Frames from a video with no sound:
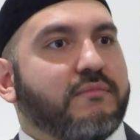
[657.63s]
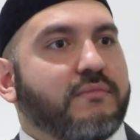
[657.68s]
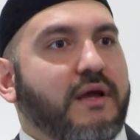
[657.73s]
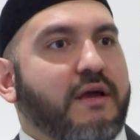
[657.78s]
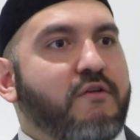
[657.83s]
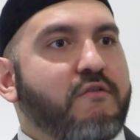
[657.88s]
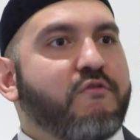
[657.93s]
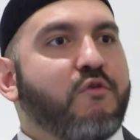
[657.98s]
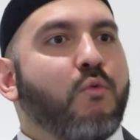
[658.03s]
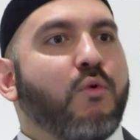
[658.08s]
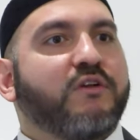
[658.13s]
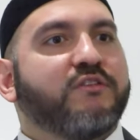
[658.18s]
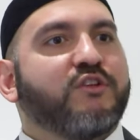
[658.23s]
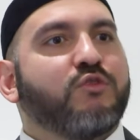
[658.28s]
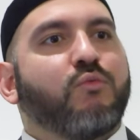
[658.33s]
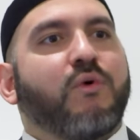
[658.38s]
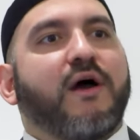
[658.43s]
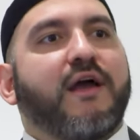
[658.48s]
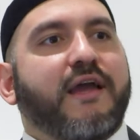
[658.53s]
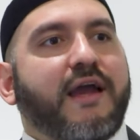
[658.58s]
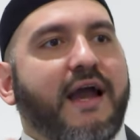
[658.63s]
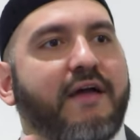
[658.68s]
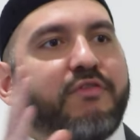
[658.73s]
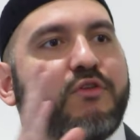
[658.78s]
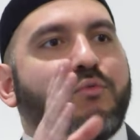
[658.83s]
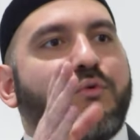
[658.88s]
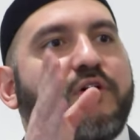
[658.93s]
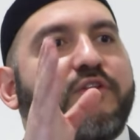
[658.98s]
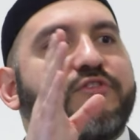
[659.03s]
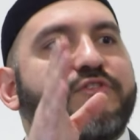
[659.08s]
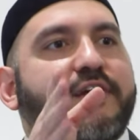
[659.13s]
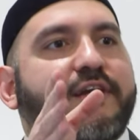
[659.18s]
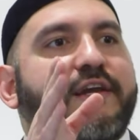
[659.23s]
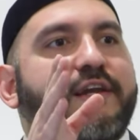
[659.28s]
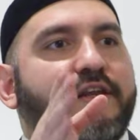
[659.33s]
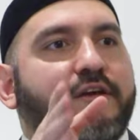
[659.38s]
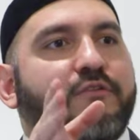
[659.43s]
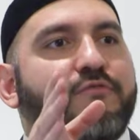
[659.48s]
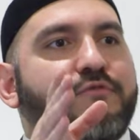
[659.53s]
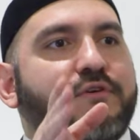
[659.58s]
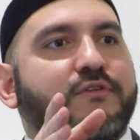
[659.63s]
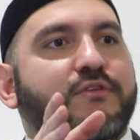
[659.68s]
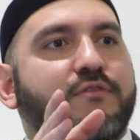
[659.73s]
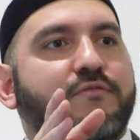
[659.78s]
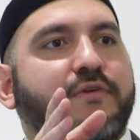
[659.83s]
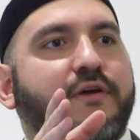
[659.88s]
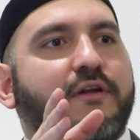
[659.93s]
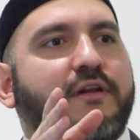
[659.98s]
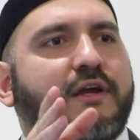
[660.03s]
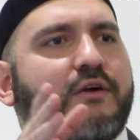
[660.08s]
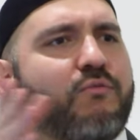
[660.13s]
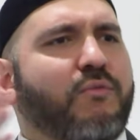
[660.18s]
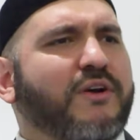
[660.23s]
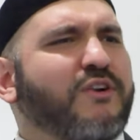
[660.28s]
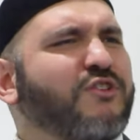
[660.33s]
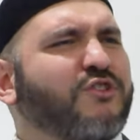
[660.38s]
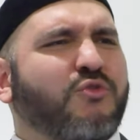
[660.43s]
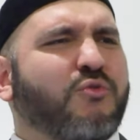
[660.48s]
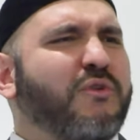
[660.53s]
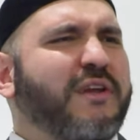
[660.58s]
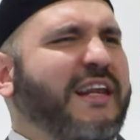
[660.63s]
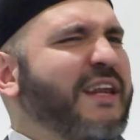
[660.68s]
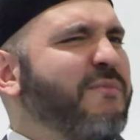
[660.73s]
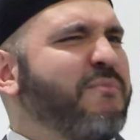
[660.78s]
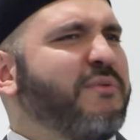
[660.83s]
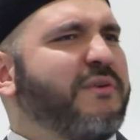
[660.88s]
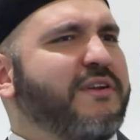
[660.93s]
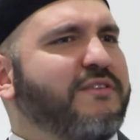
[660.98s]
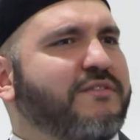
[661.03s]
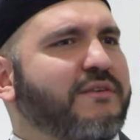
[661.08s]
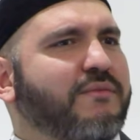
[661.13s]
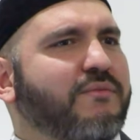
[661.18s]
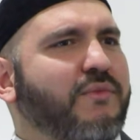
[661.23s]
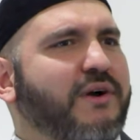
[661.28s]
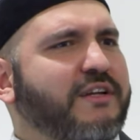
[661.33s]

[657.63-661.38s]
Have you ever wondered why it had the word secular in front of it? Like, why do just call it liberalism?